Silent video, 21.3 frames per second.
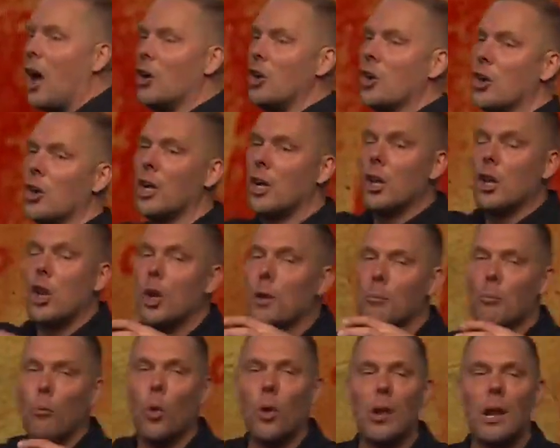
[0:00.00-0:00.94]
how you're going to
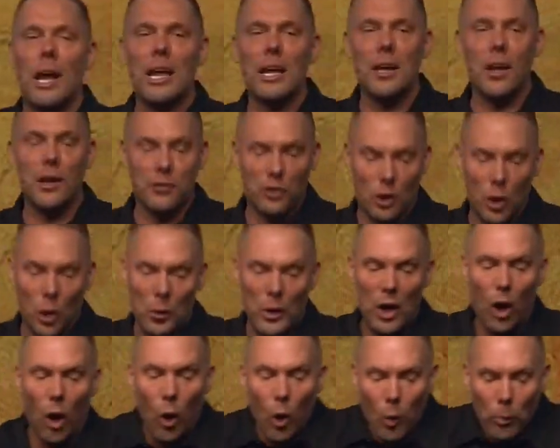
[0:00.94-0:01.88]
look more like us. No,
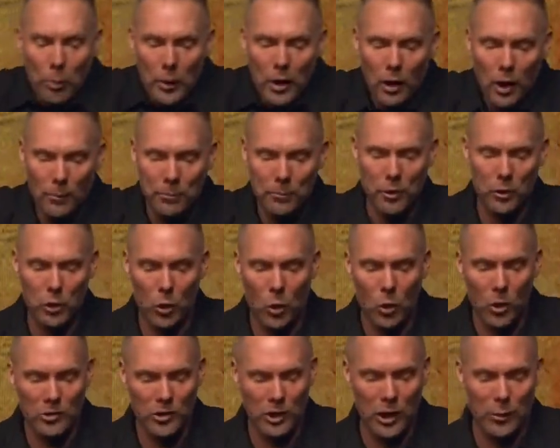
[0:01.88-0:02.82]
we open up the
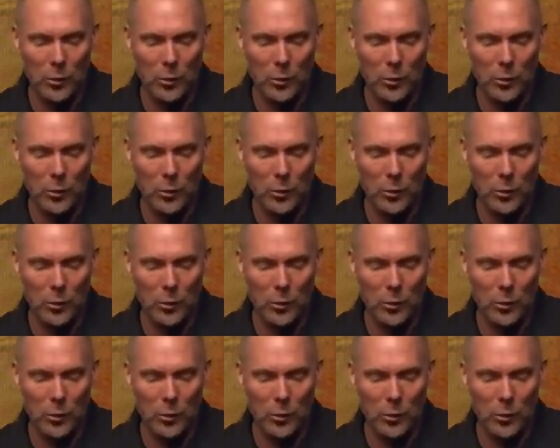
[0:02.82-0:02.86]
doors